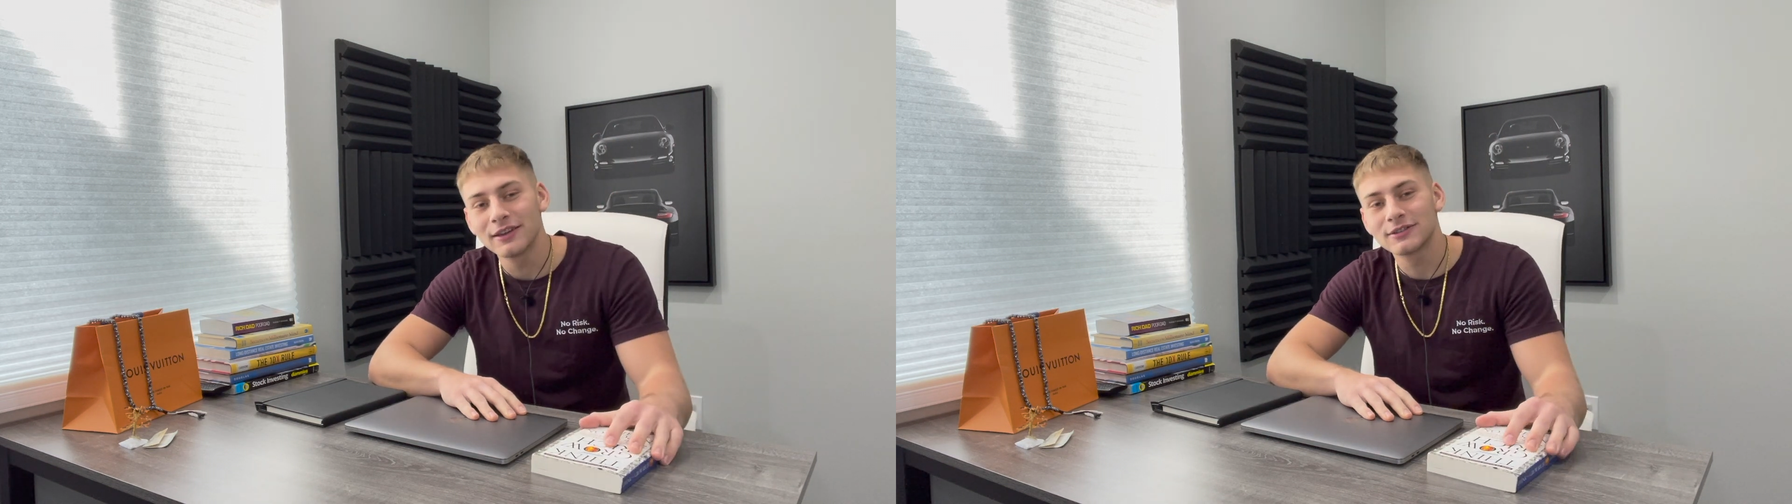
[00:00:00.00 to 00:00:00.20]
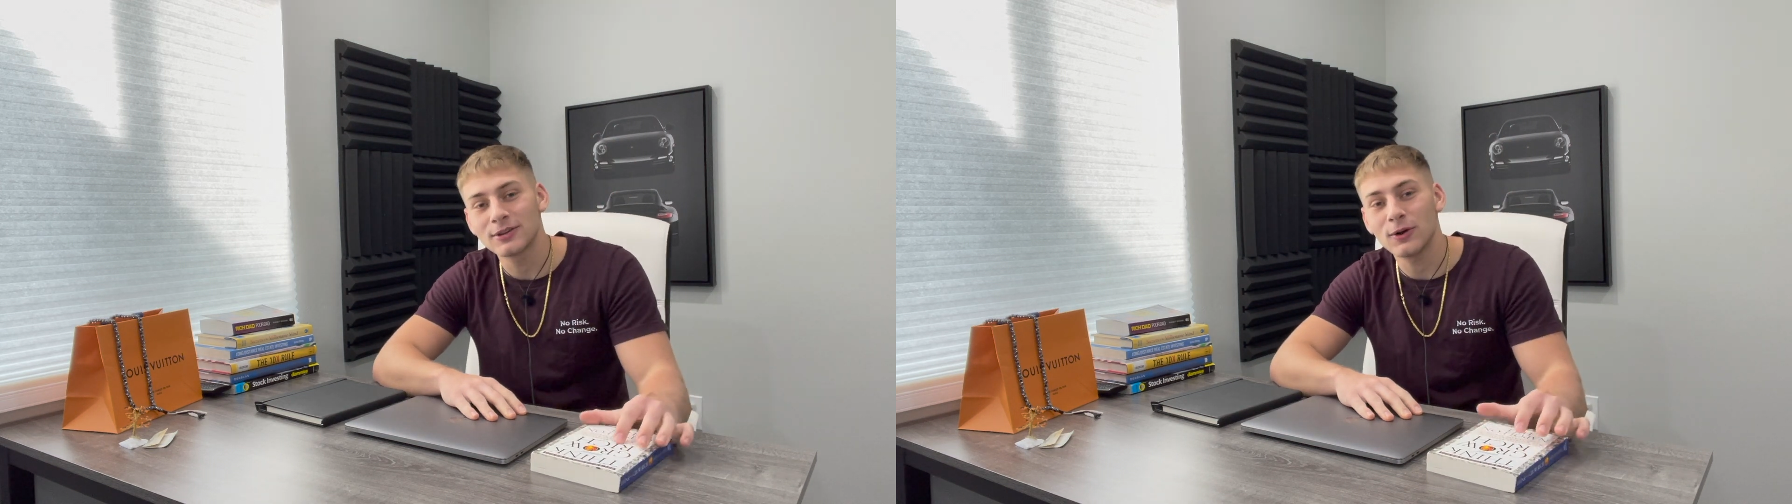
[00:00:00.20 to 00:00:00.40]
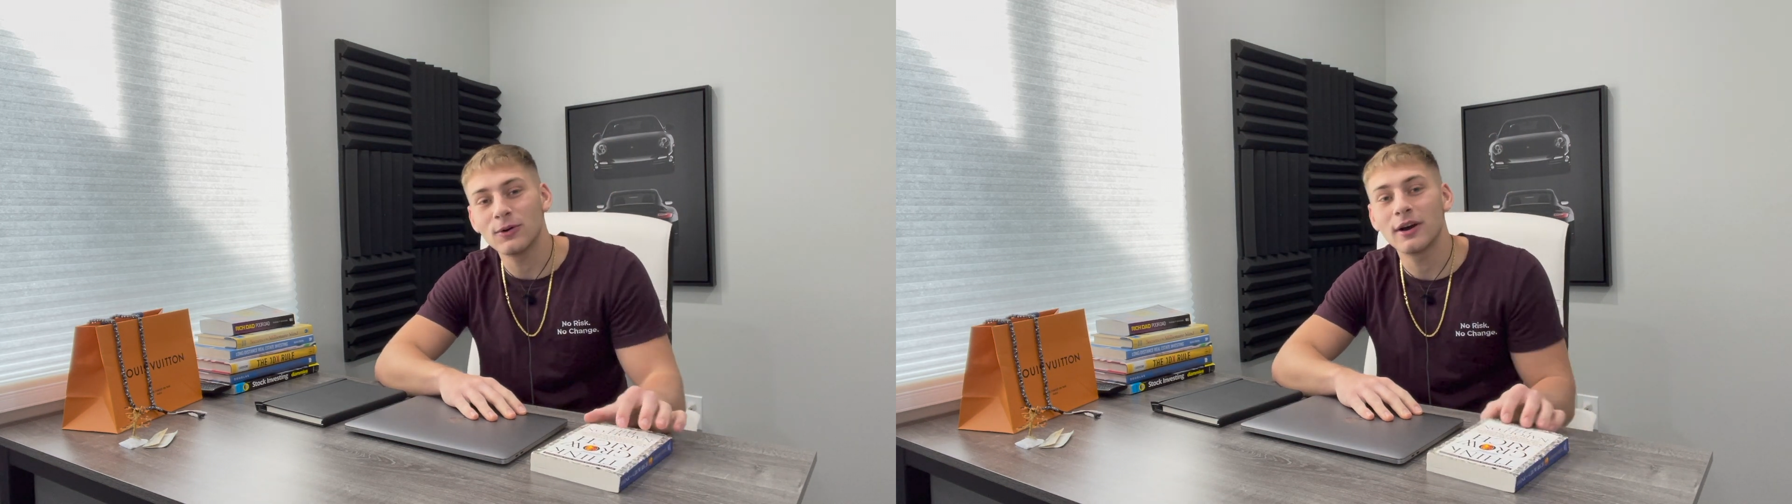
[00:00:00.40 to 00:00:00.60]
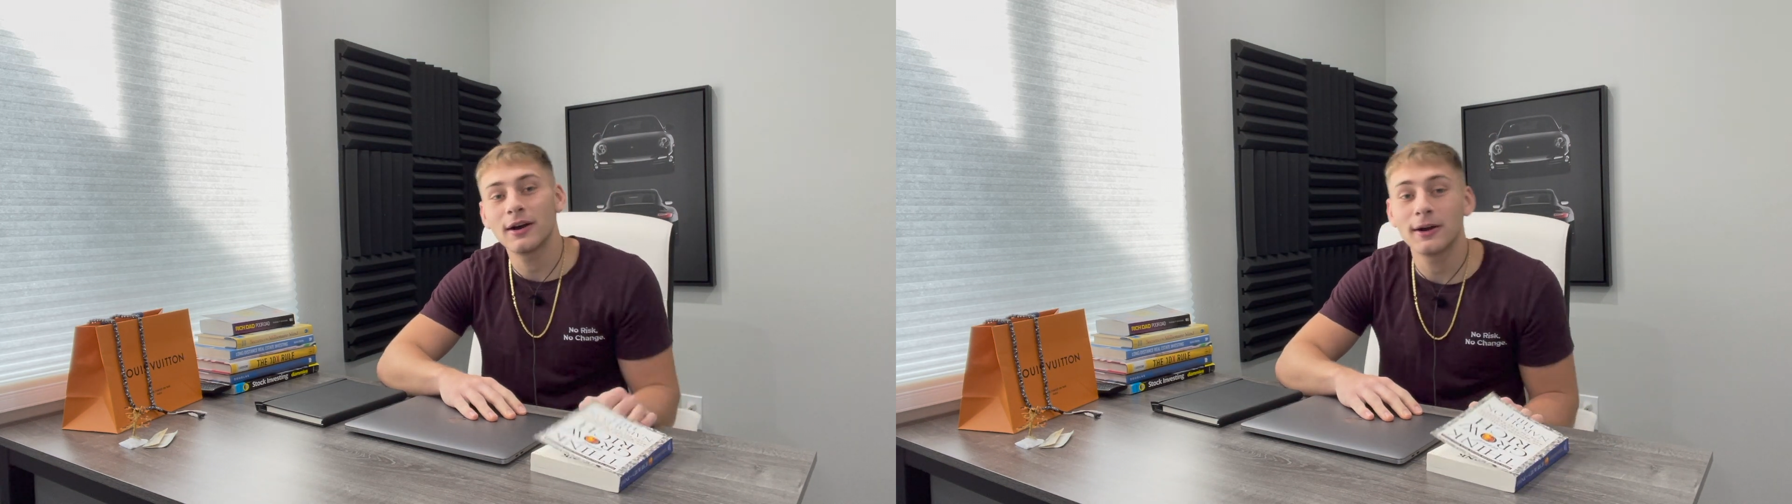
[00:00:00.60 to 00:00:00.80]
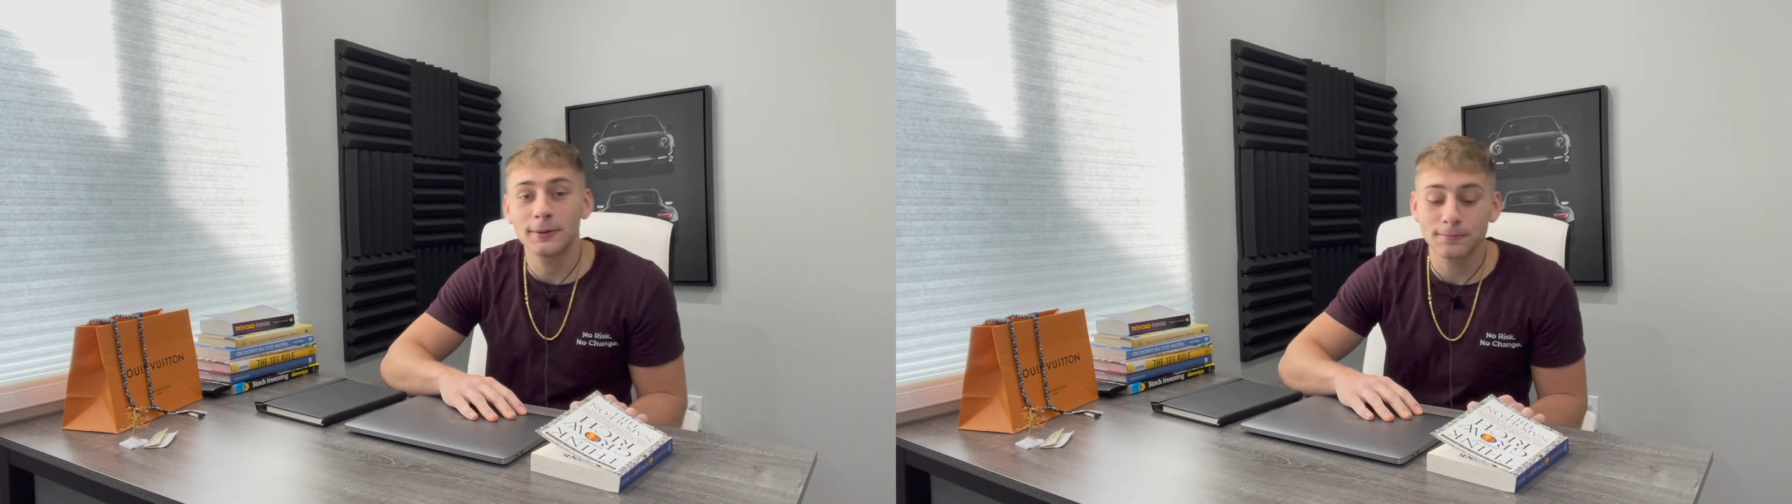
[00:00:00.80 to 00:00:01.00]
So,
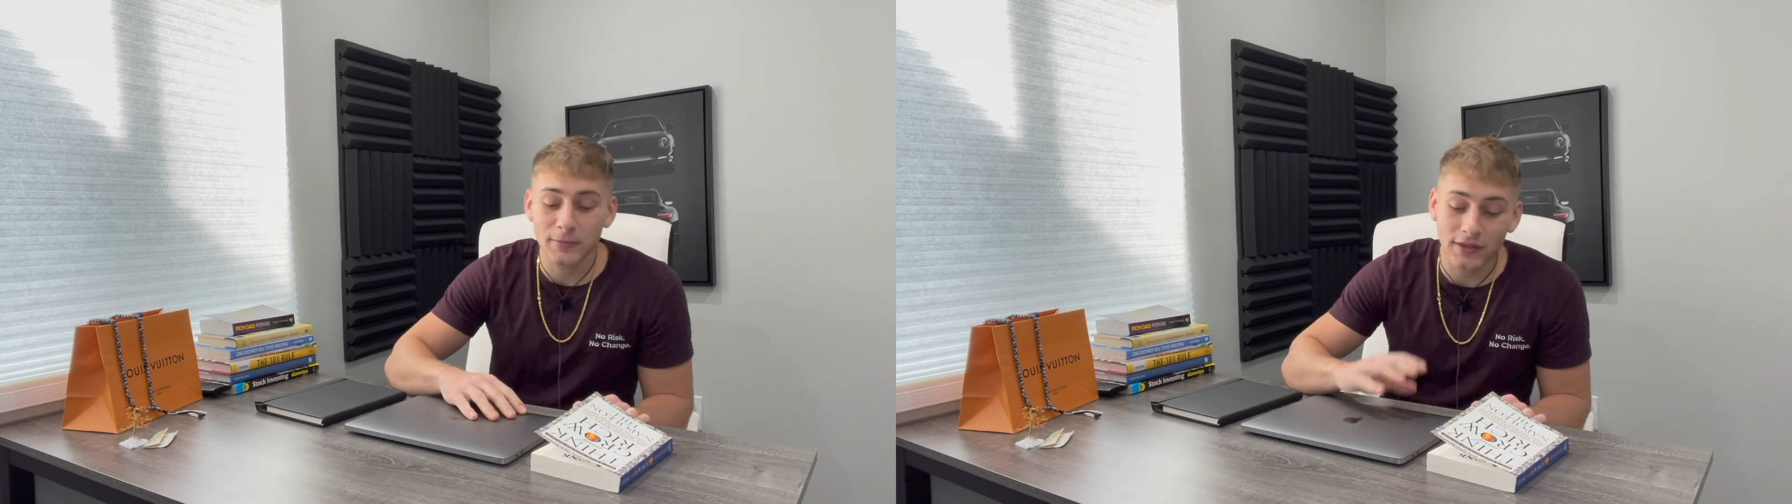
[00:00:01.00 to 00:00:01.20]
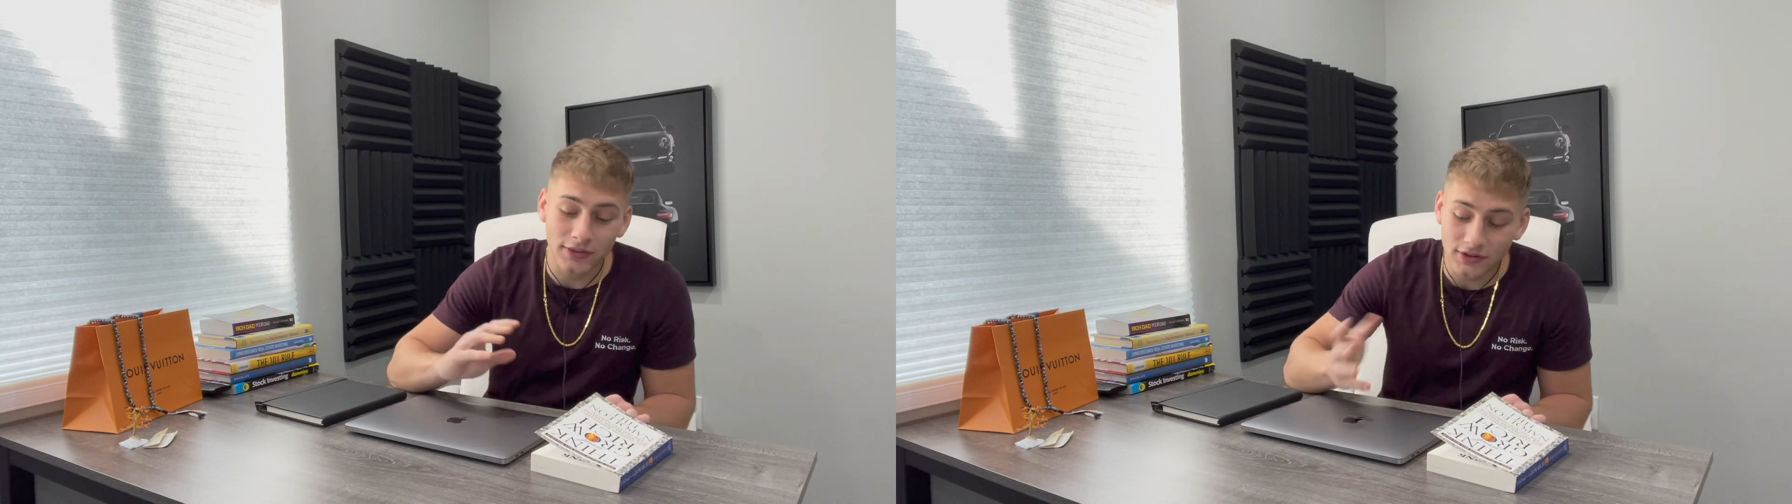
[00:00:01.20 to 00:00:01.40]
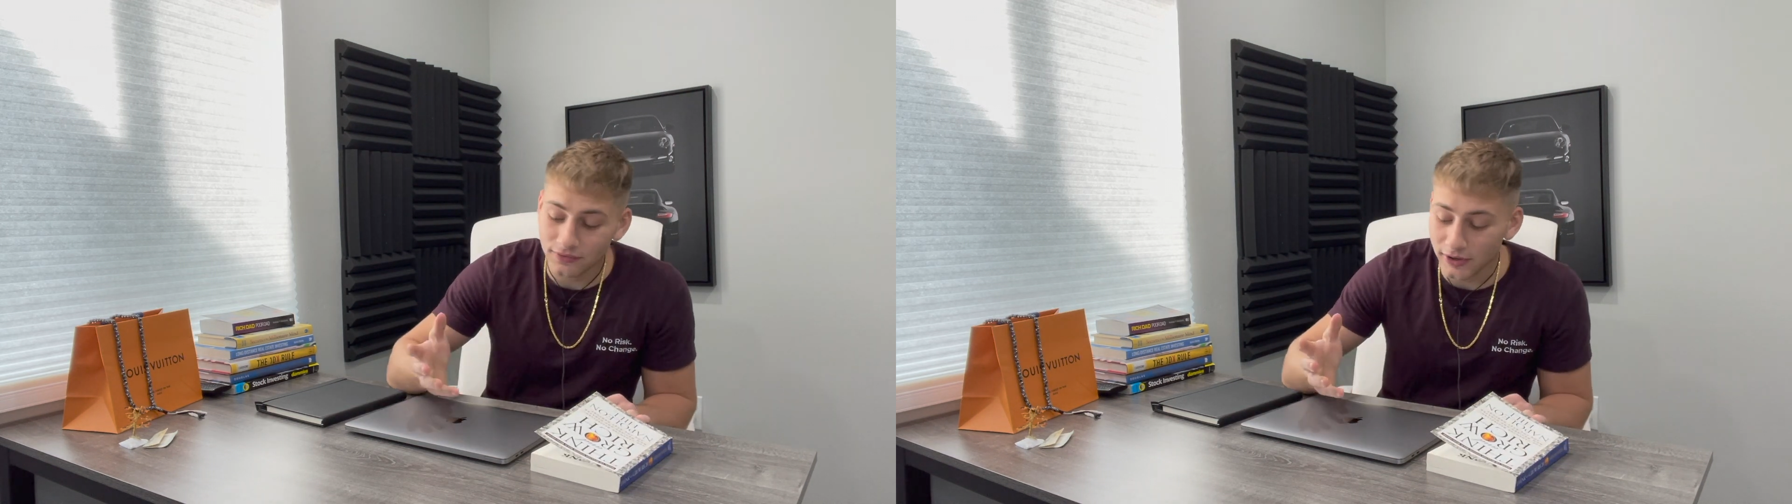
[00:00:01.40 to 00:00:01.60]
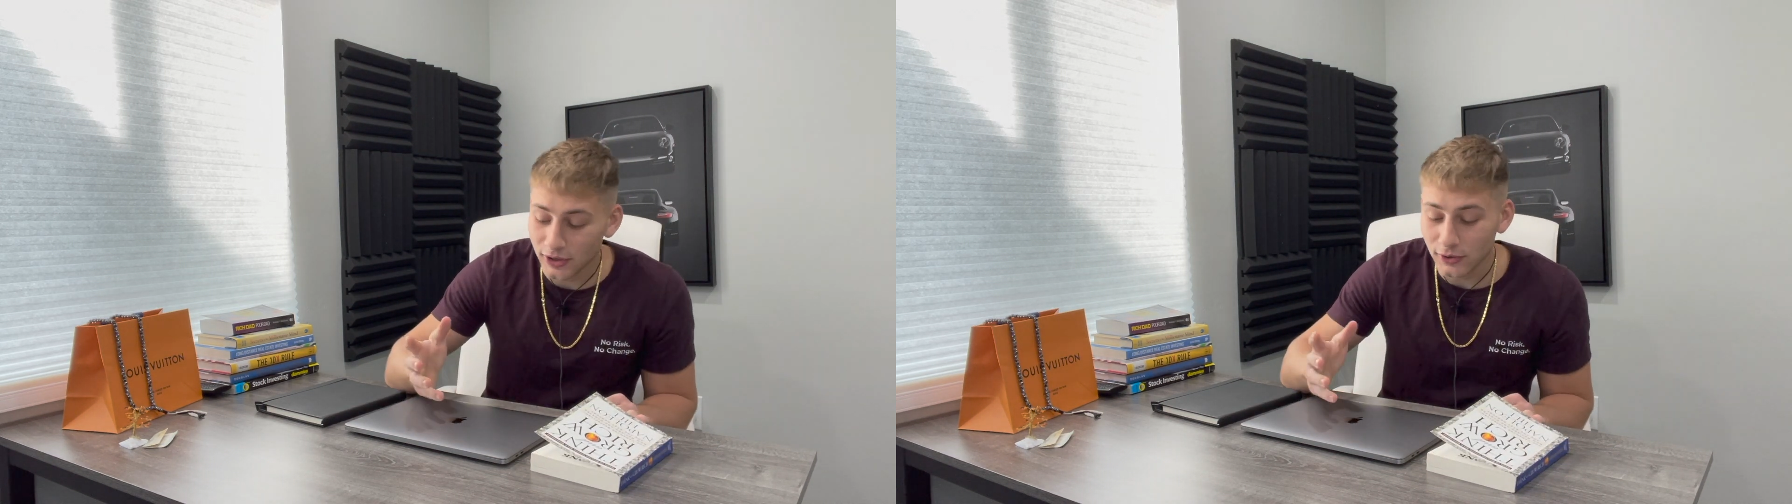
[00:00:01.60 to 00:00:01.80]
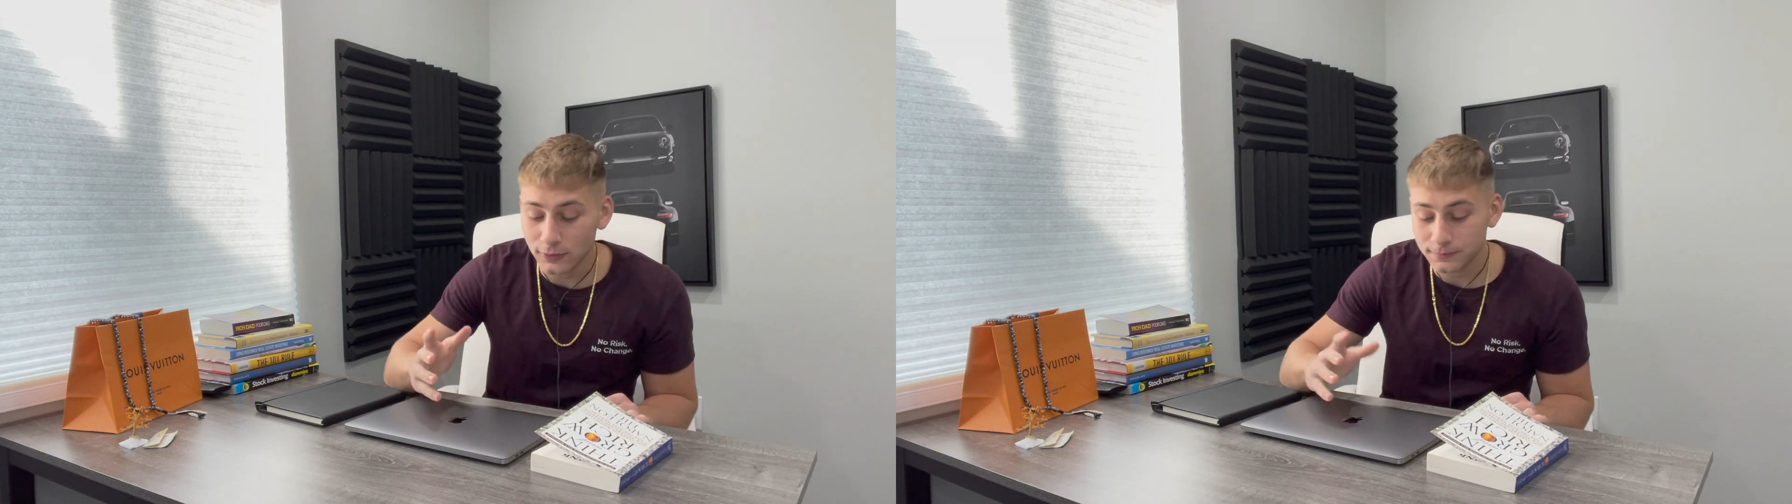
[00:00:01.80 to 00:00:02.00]
in this
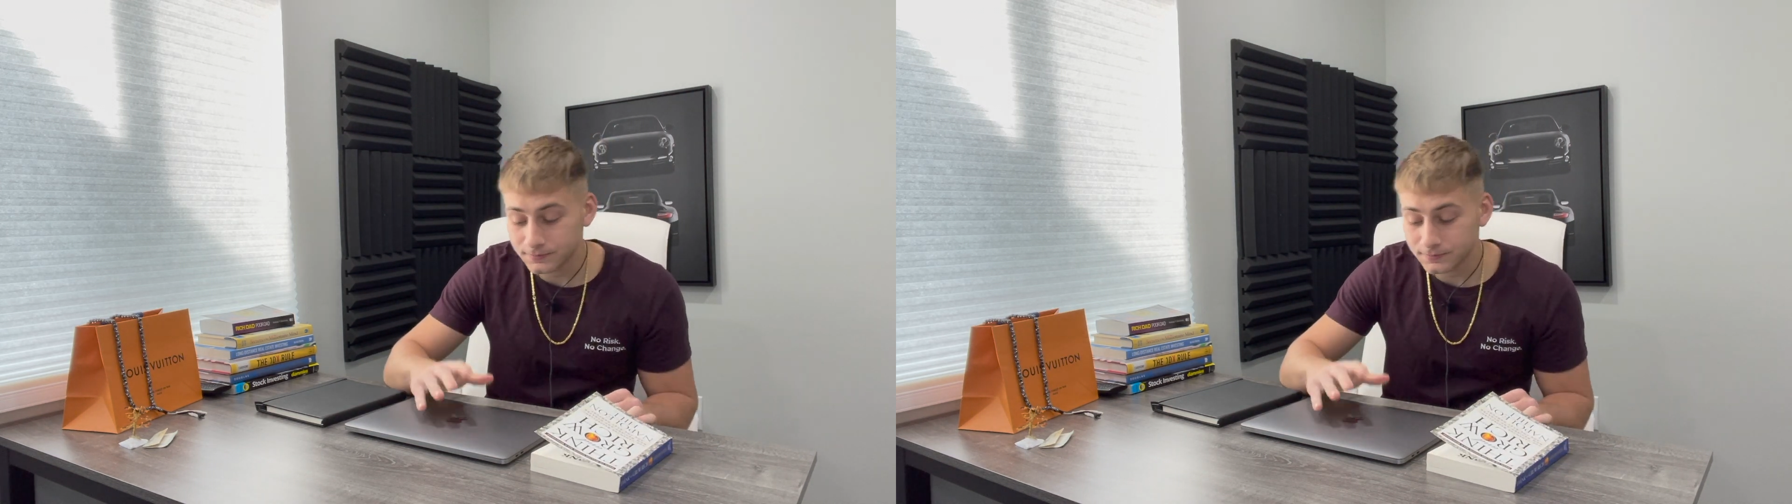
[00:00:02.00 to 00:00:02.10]
video,